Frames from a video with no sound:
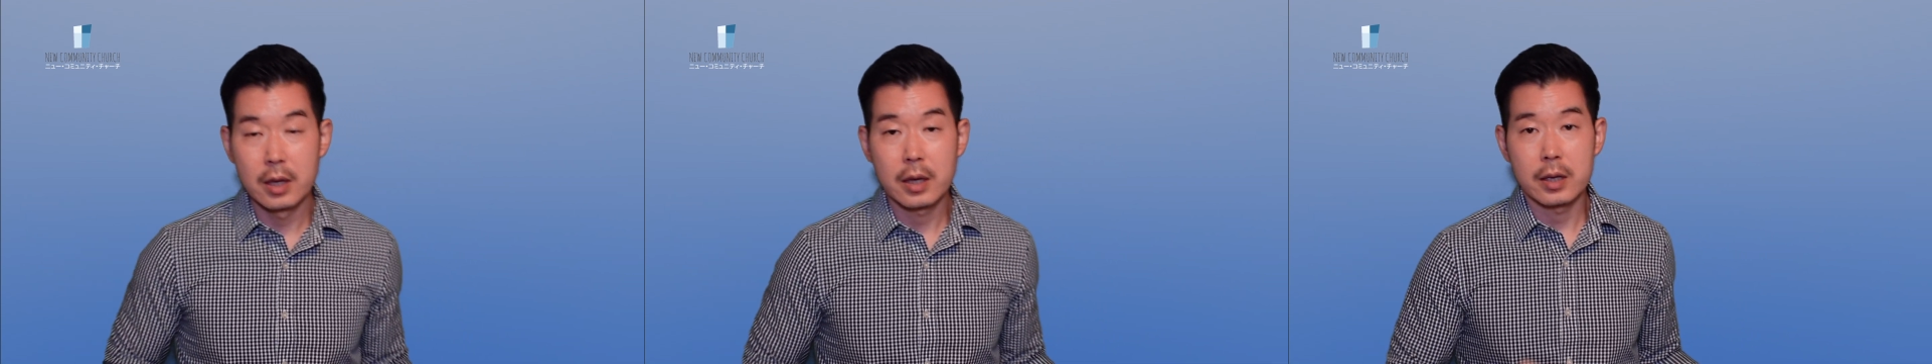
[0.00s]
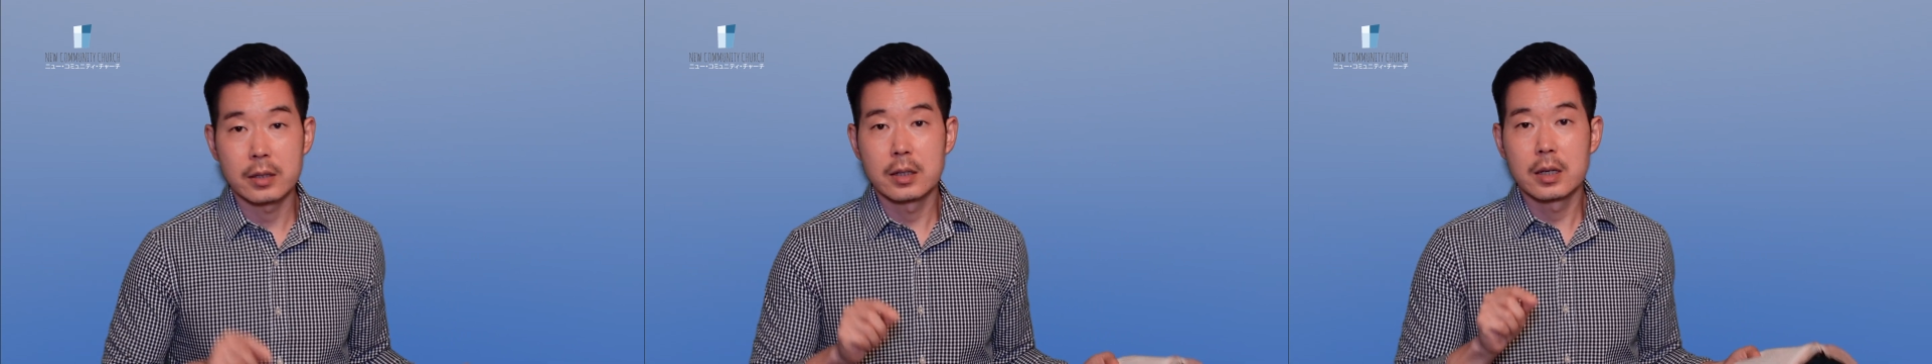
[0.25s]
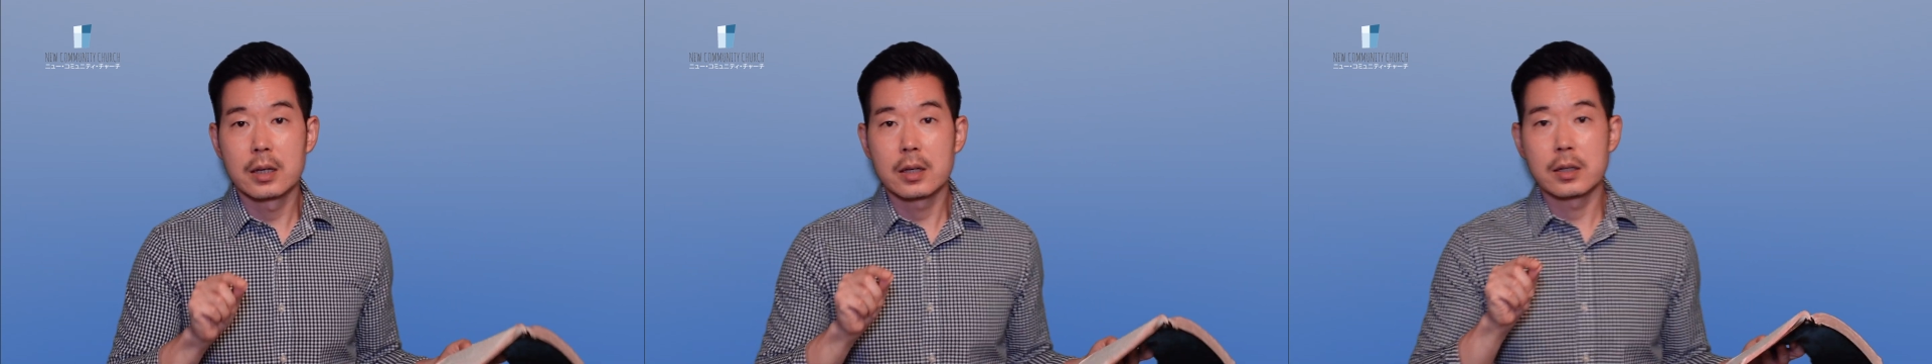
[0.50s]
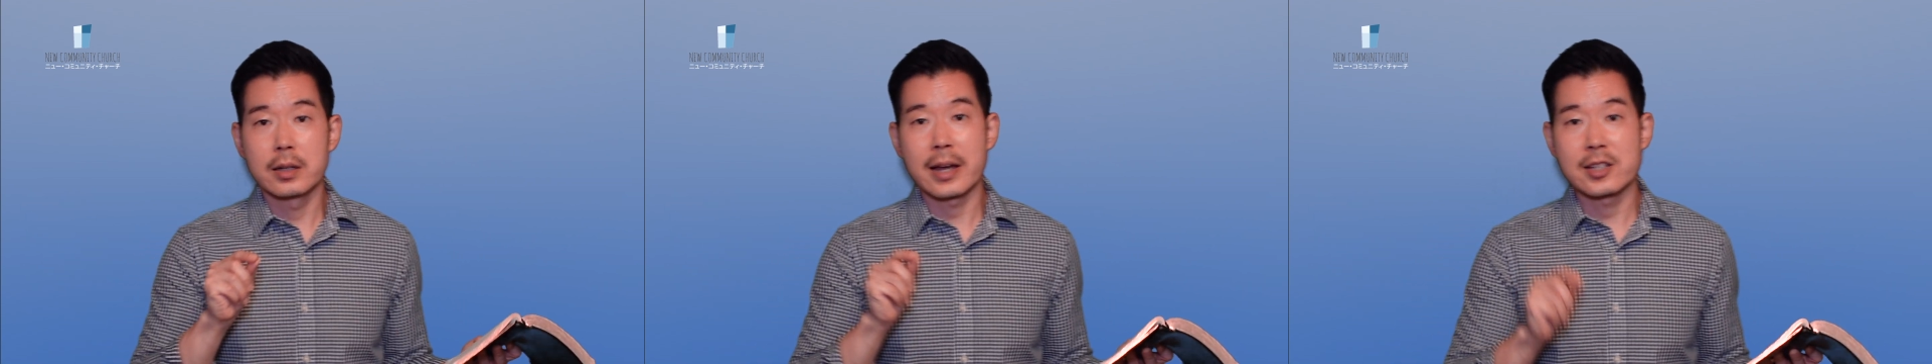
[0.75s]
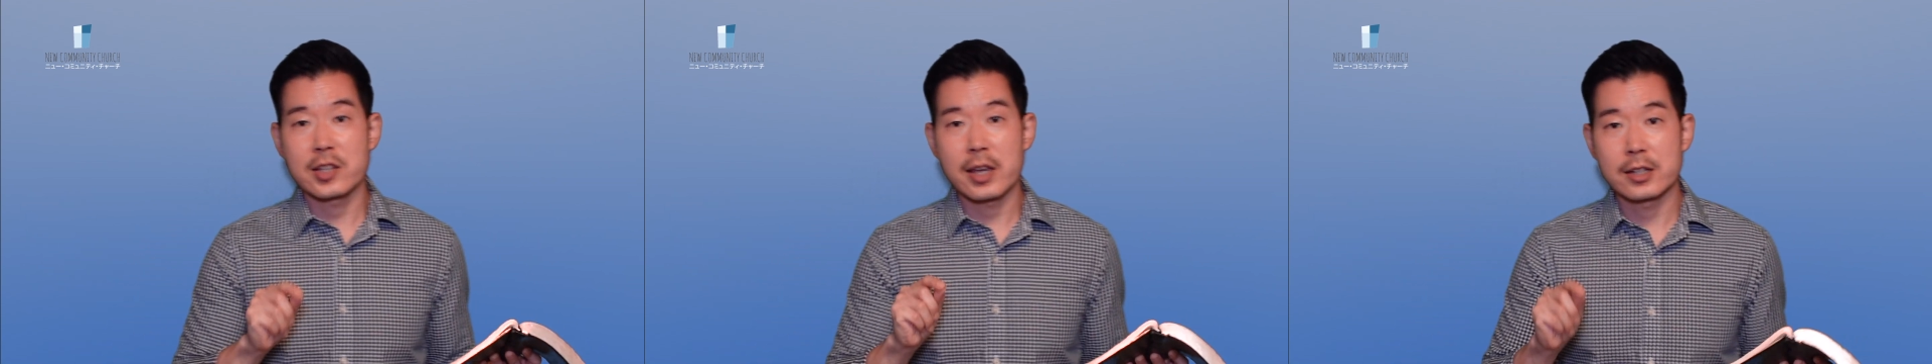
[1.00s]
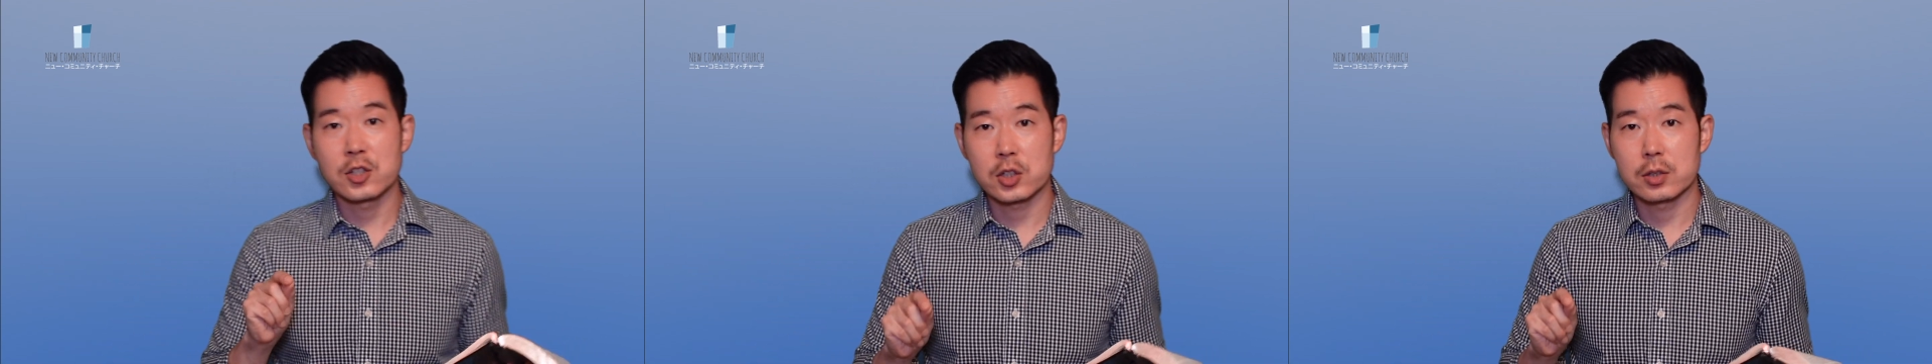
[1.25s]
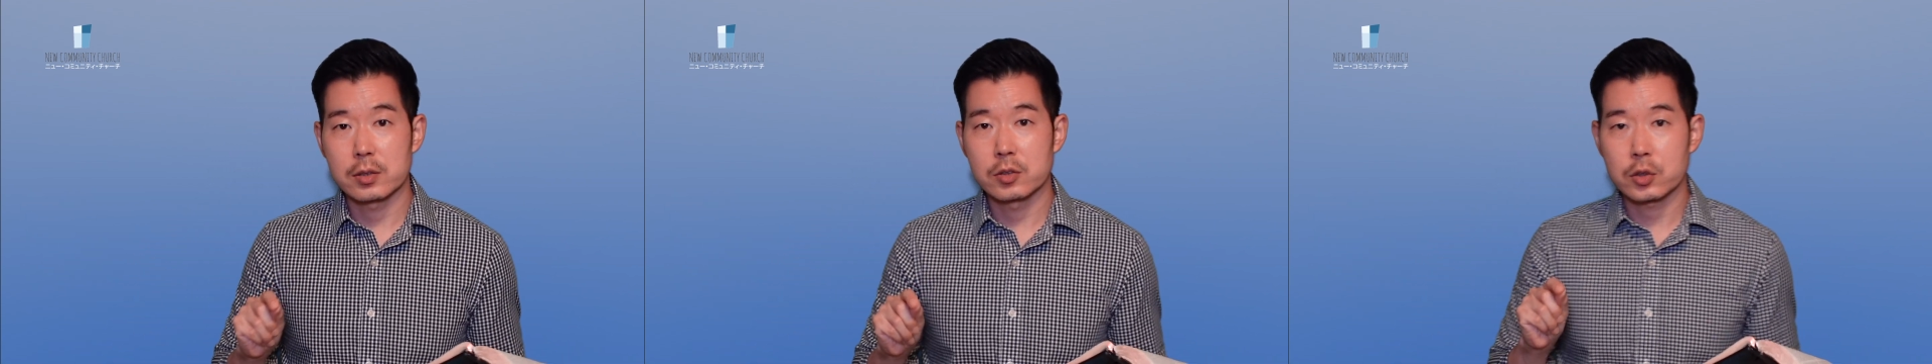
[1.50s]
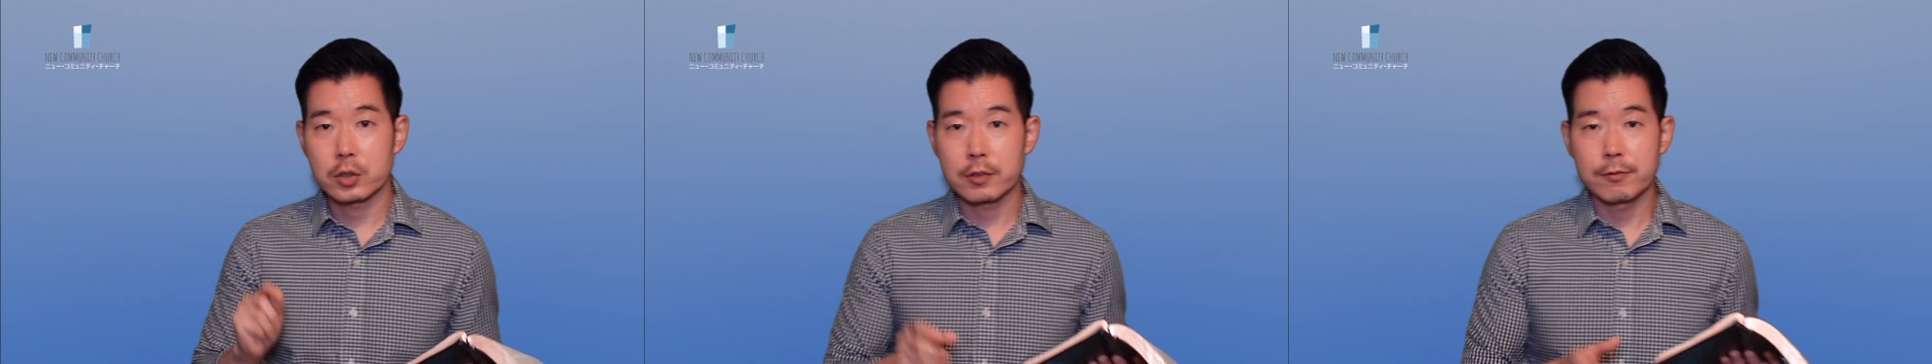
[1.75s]
And in Isaiah
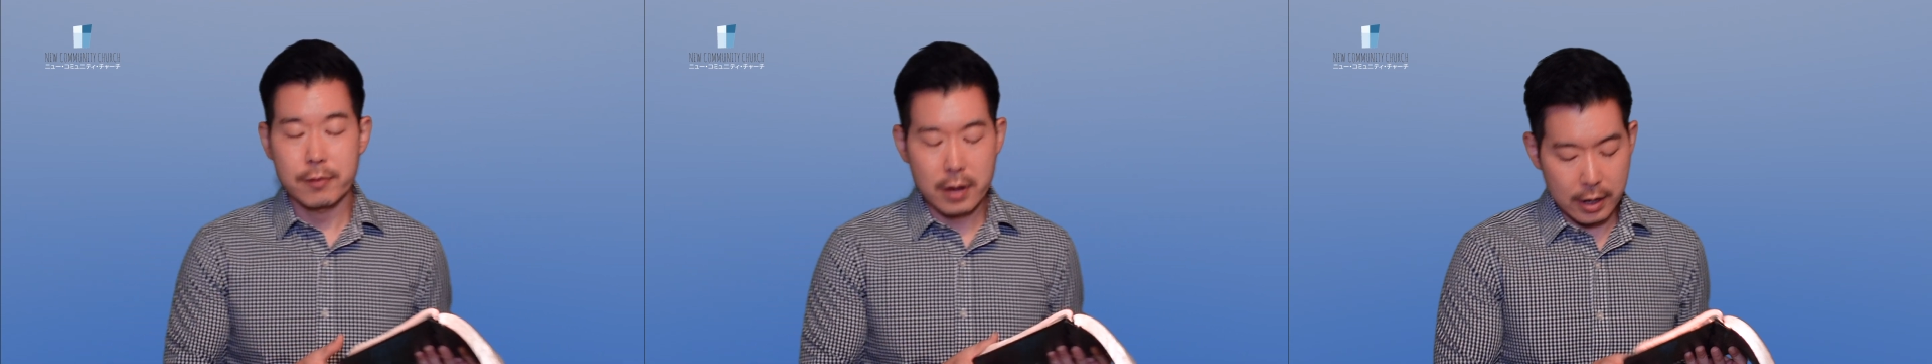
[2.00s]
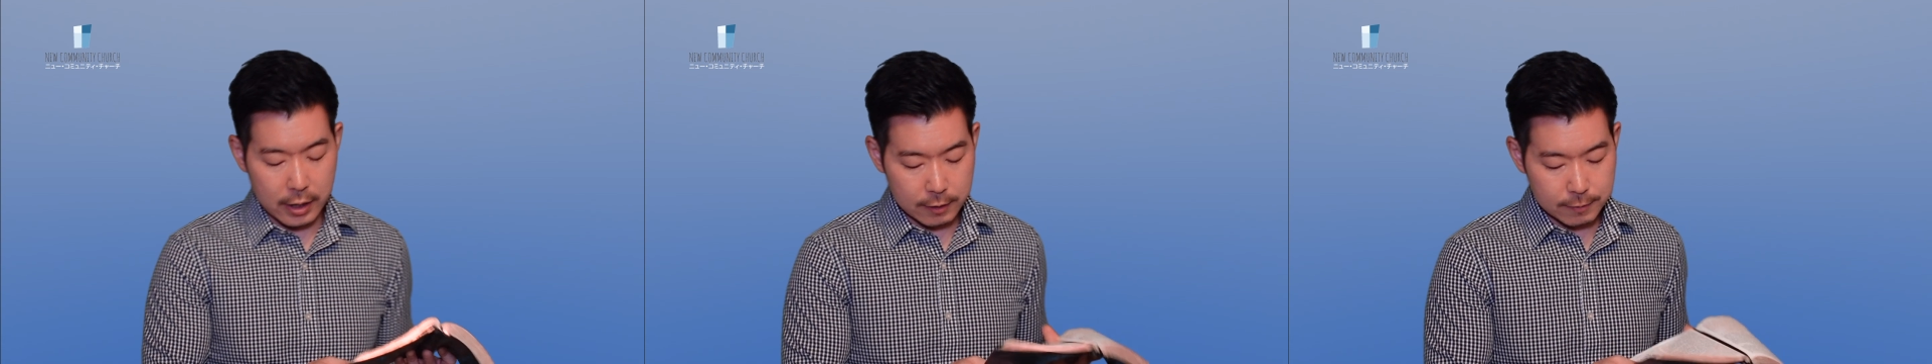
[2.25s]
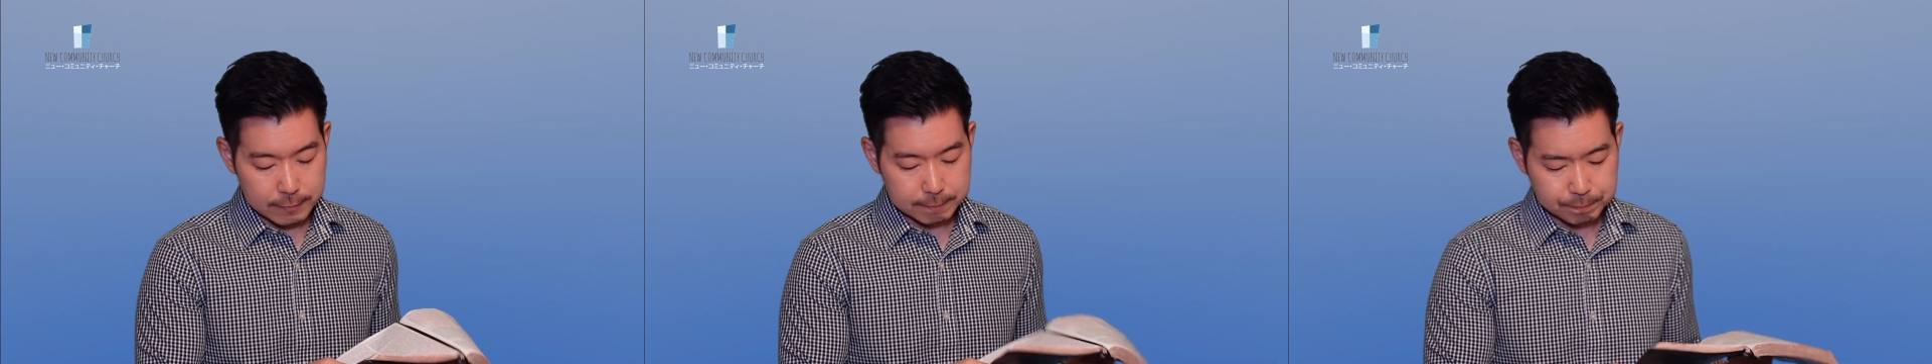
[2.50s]
35,